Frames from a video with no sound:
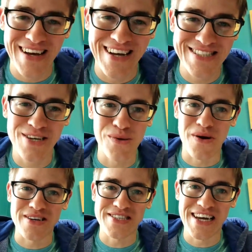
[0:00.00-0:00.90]
It's a
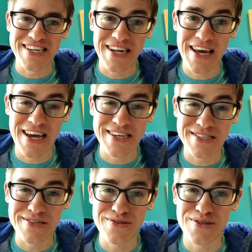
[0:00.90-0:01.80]
glorious day today,
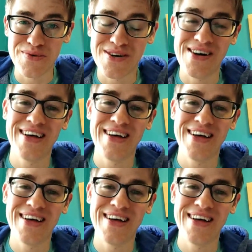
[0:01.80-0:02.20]
as usual.